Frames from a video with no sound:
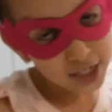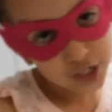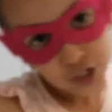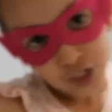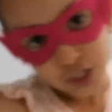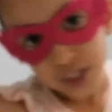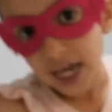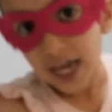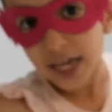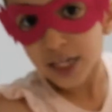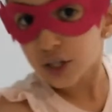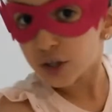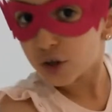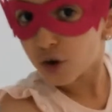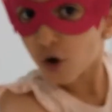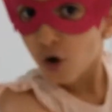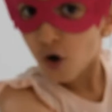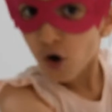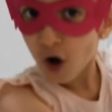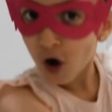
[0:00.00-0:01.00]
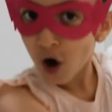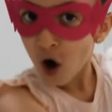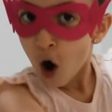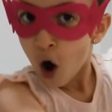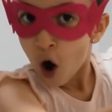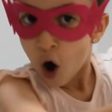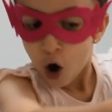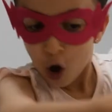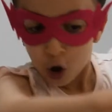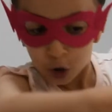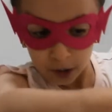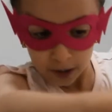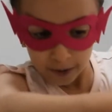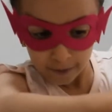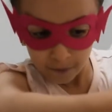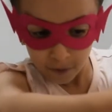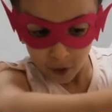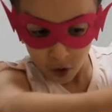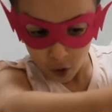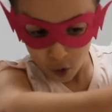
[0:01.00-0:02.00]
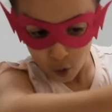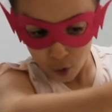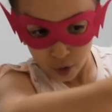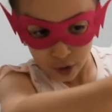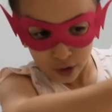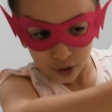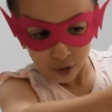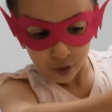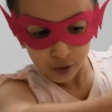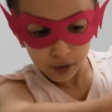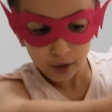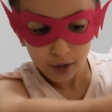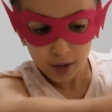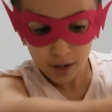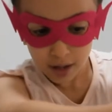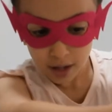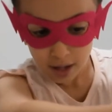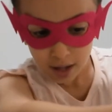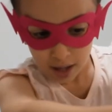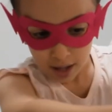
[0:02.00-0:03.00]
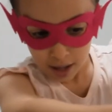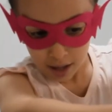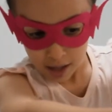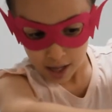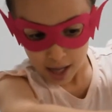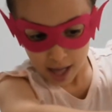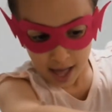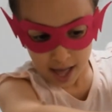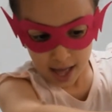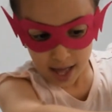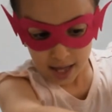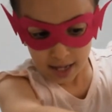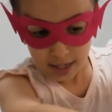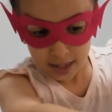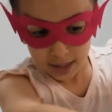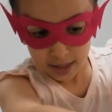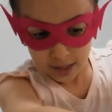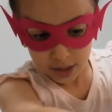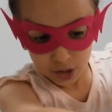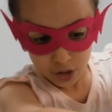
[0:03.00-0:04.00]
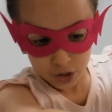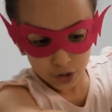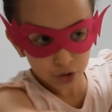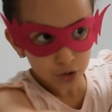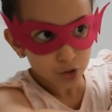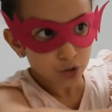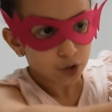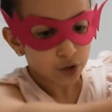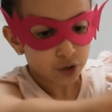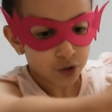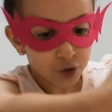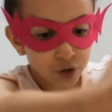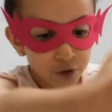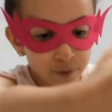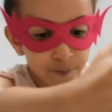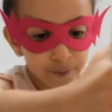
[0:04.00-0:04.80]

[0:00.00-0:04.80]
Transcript: you take your olive oil and you